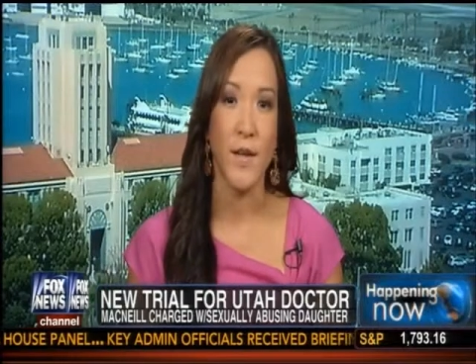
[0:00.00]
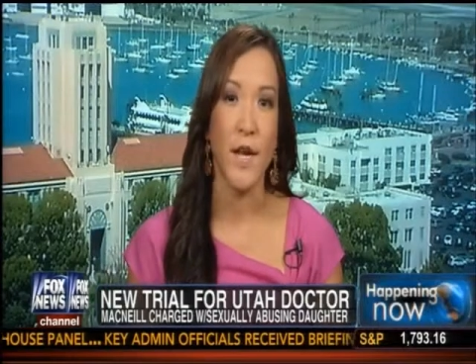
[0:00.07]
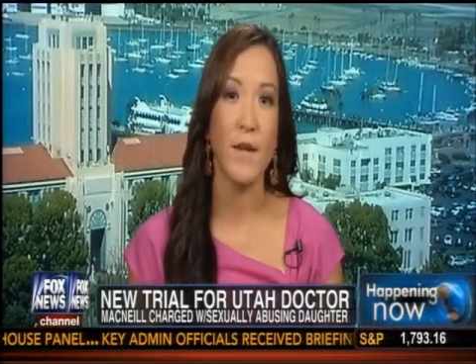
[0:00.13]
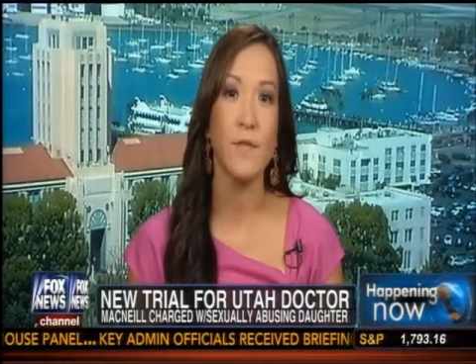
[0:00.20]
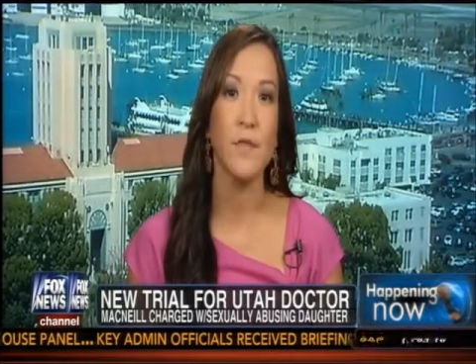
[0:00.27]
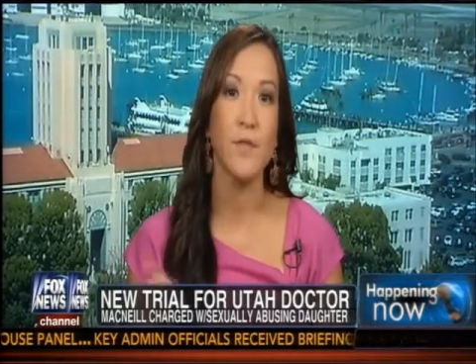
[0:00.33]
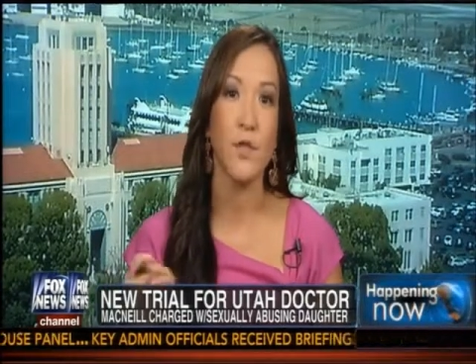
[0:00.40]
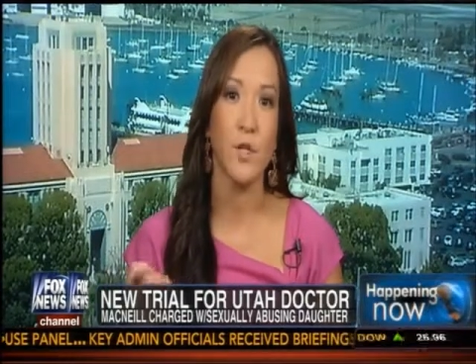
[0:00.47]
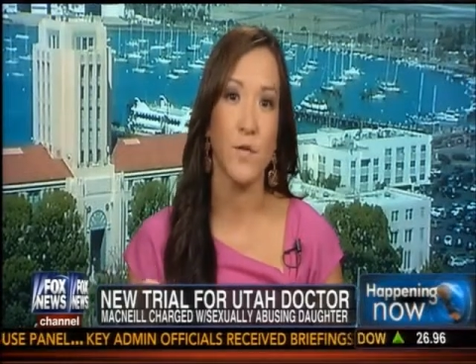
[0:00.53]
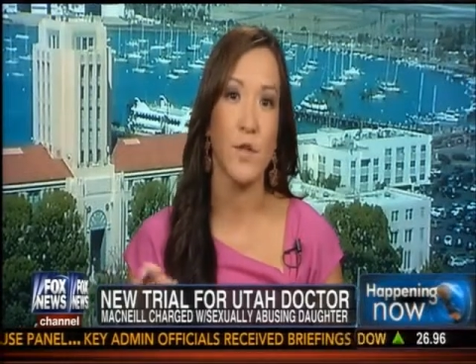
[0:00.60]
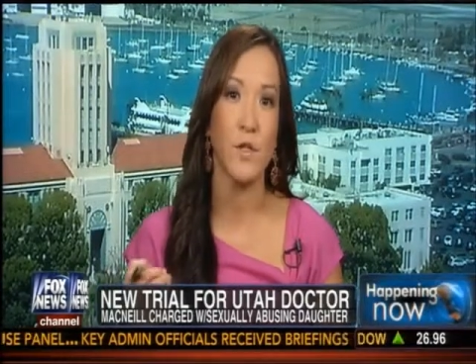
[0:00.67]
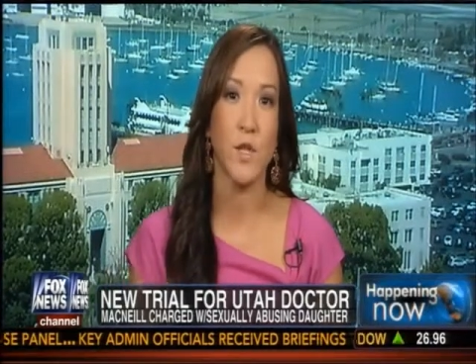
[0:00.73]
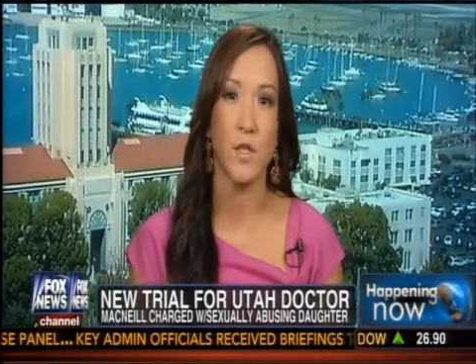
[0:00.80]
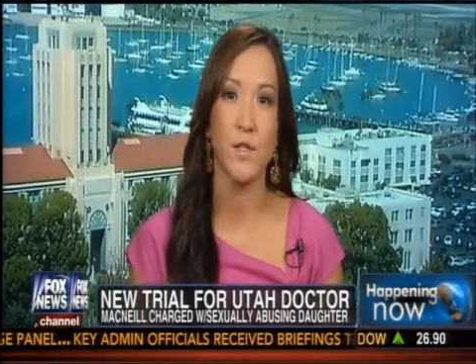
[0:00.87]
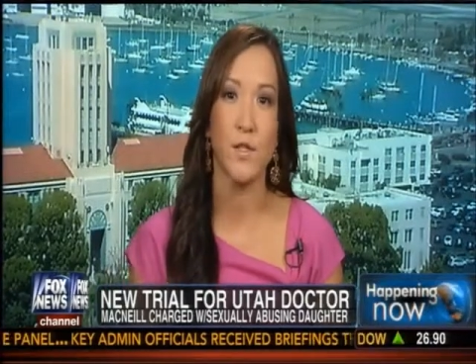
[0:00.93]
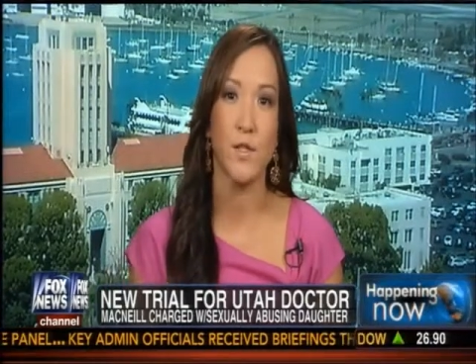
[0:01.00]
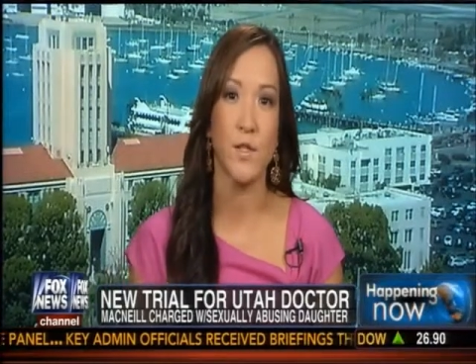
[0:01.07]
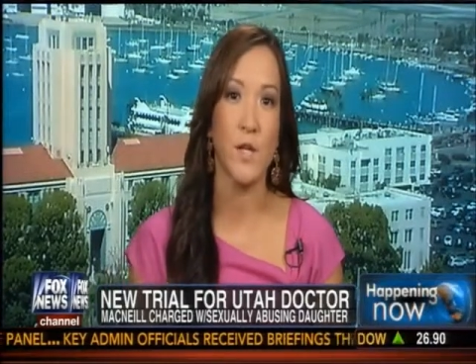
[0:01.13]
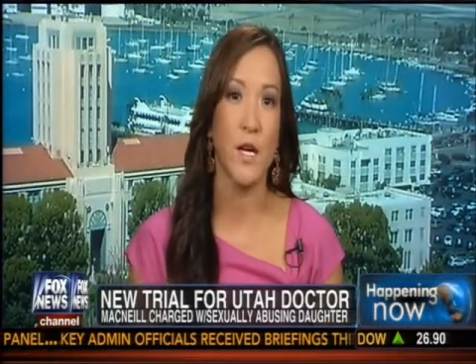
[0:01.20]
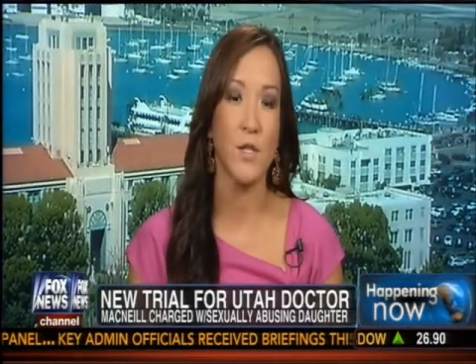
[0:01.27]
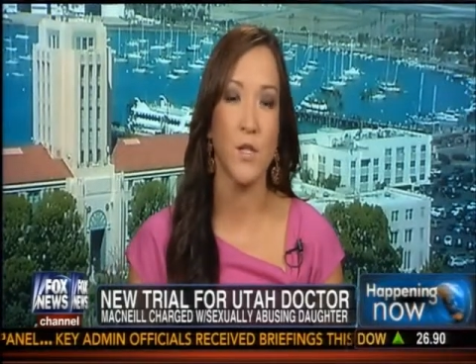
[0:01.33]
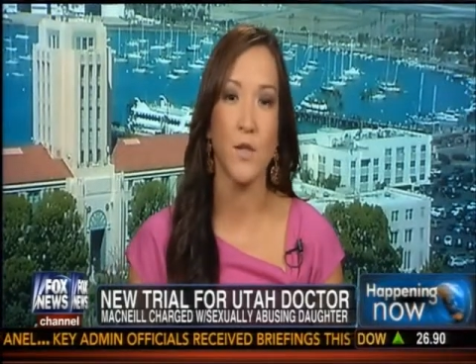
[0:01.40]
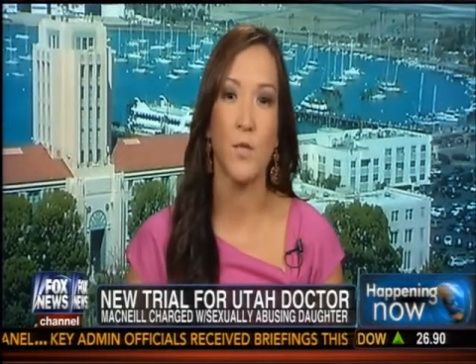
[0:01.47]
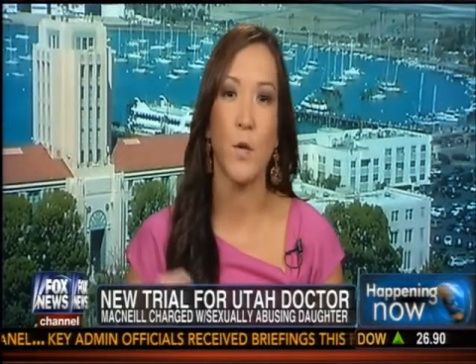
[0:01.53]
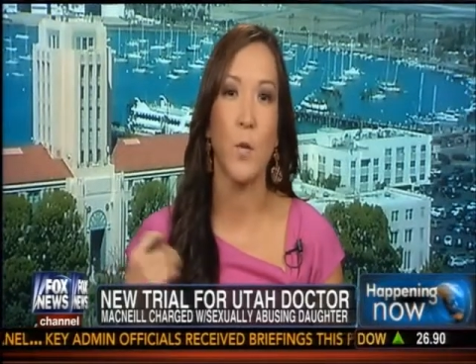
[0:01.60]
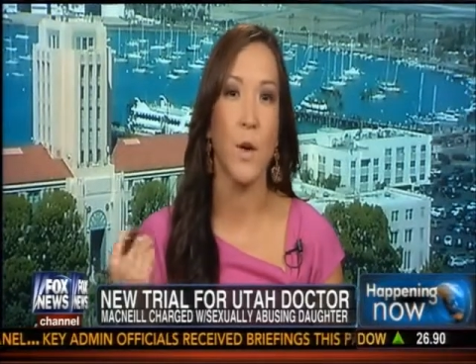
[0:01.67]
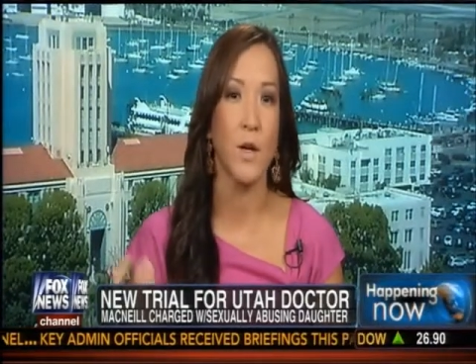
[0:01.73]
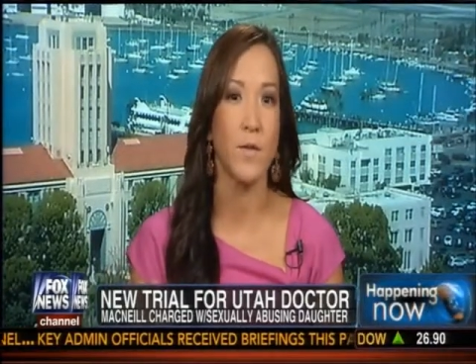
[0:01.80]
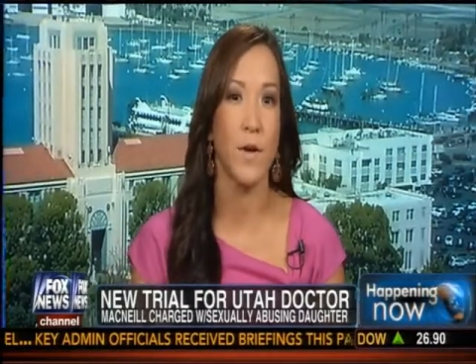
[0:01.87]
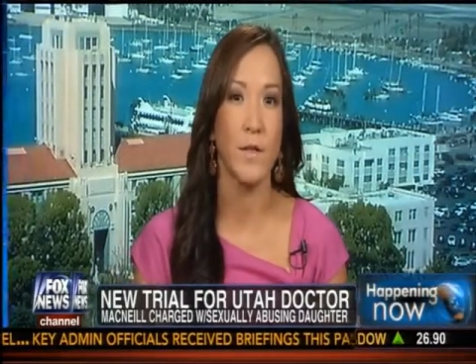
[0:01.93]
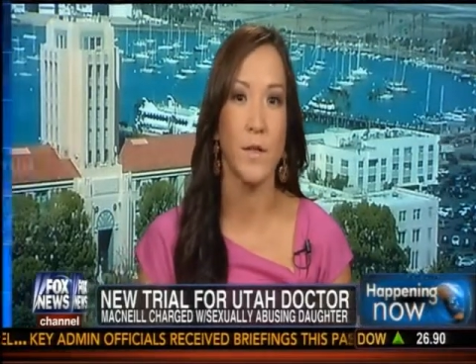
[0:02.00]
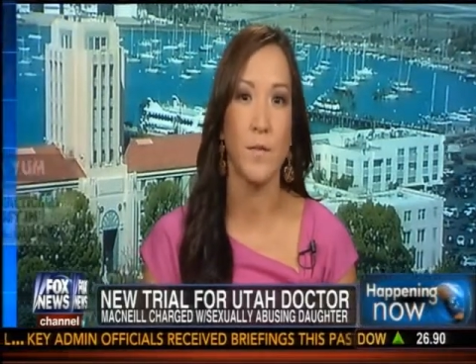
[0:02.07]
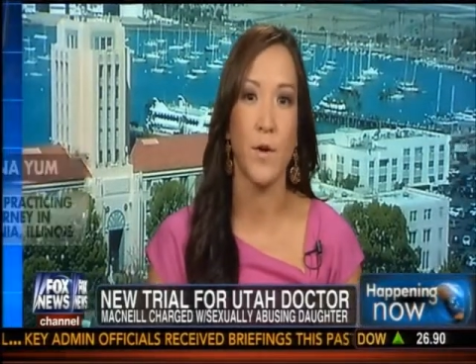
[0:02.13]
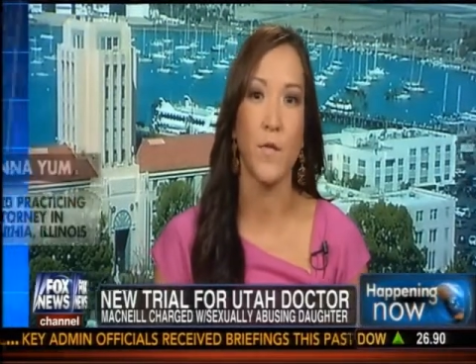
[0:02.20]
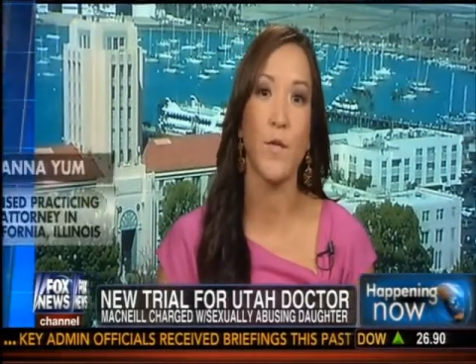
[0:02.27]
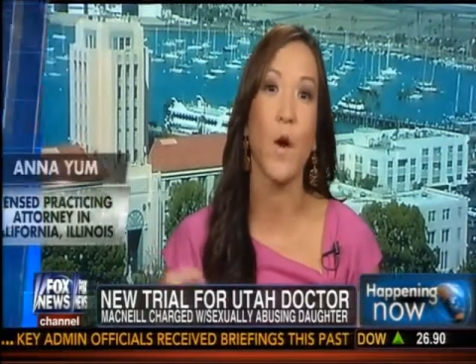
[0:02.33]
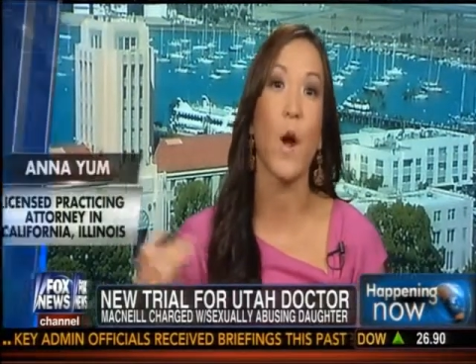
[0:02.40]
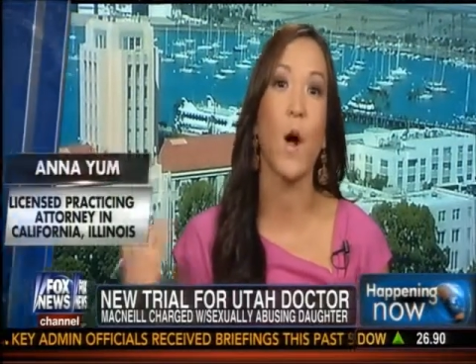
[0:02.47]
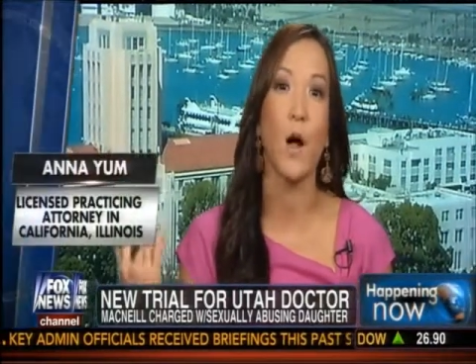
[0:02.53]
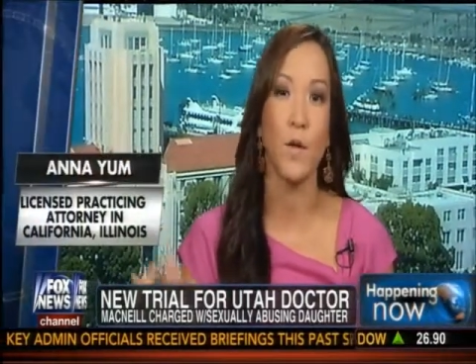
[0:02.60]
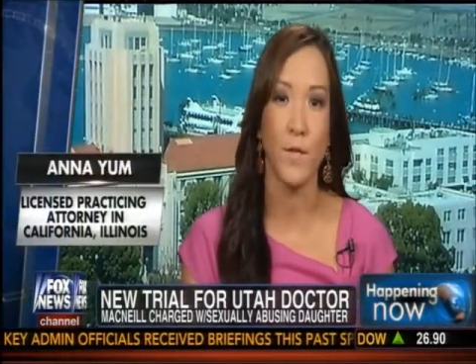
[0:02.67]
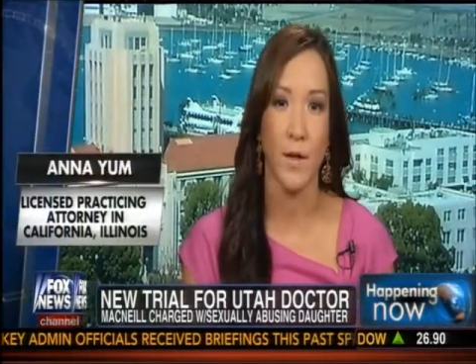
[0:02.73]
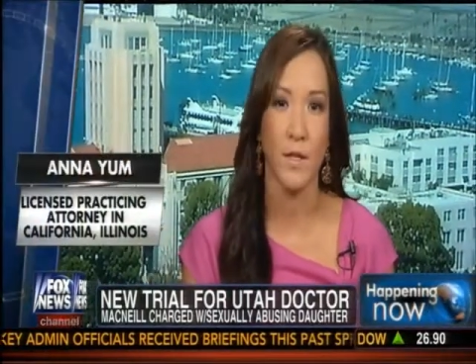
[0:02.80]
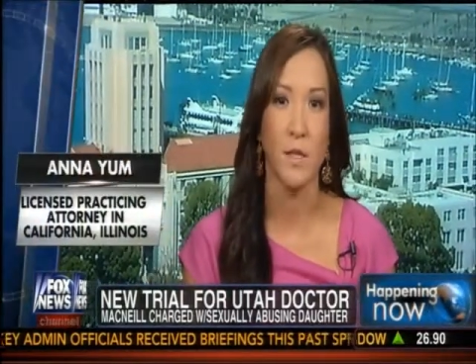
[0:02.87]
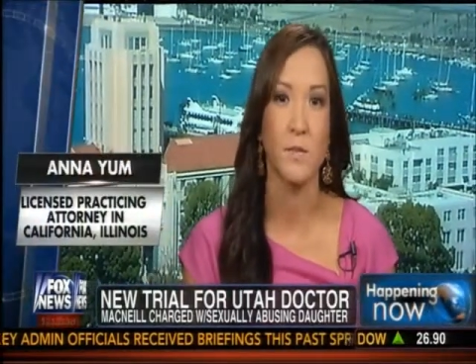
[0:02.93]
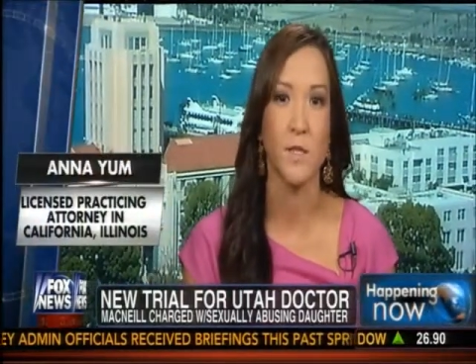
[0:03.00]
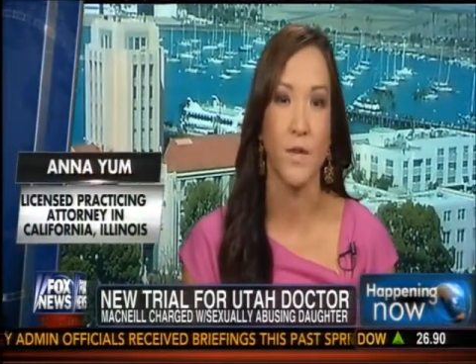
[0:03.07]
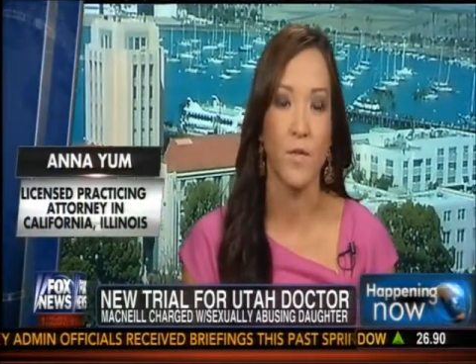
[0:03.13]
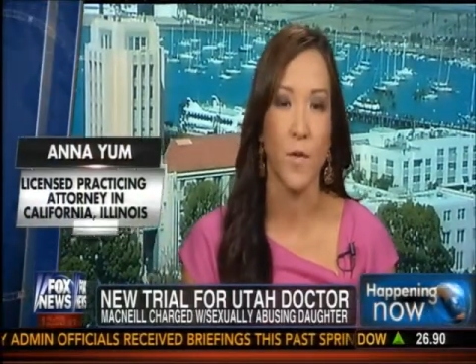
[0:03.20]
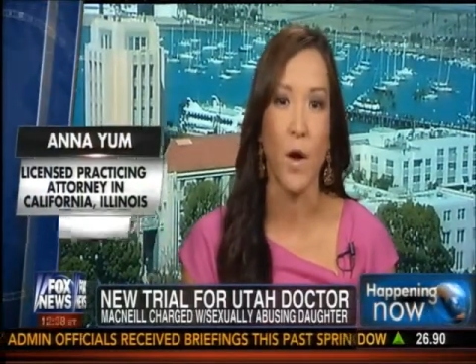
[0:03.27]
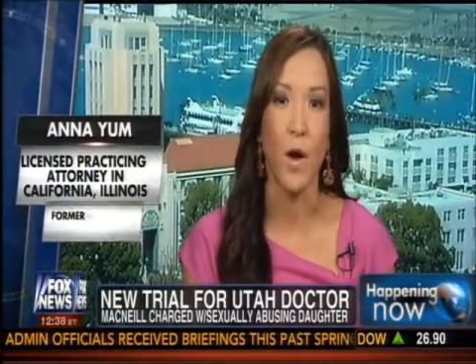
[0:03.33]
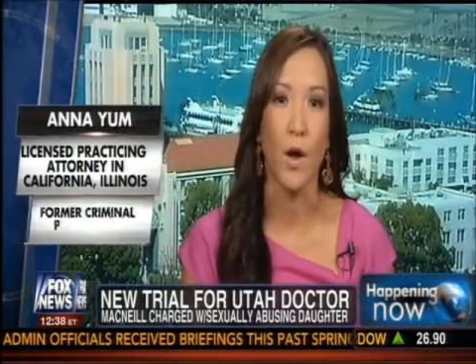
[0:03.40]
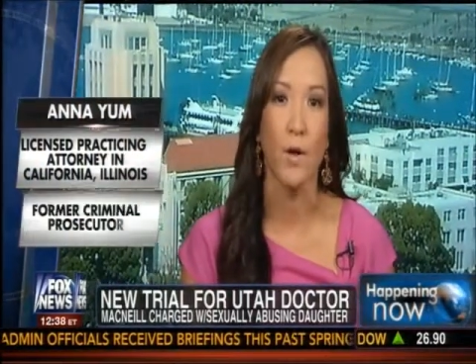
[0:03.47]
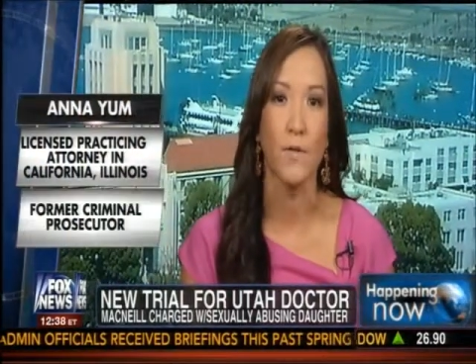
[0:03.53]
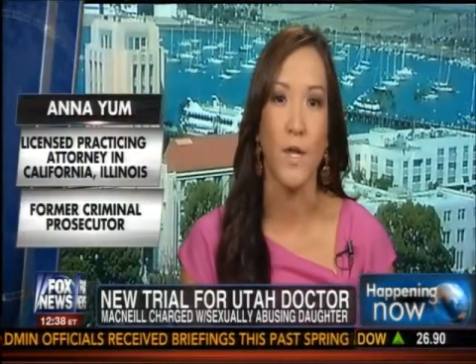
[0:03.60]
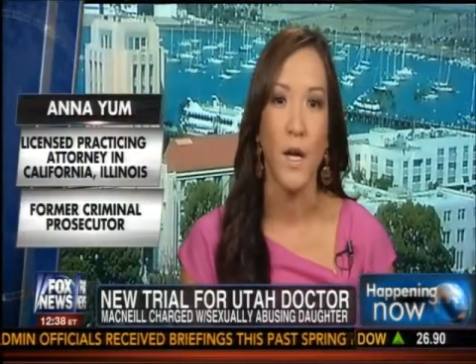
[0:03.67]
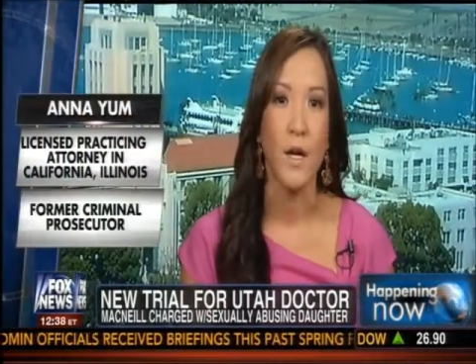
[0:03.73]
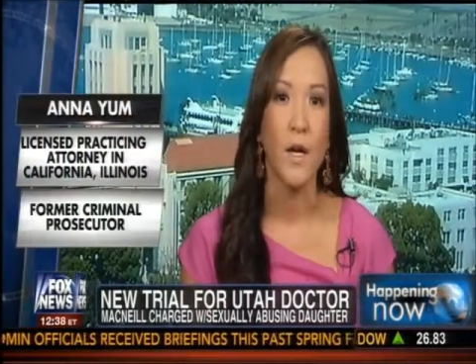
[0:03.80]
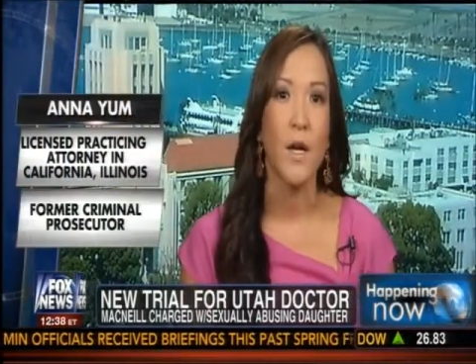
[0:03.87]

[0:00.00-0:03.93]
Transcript: And they have to search for justice not just for one victim, but for all victims involved.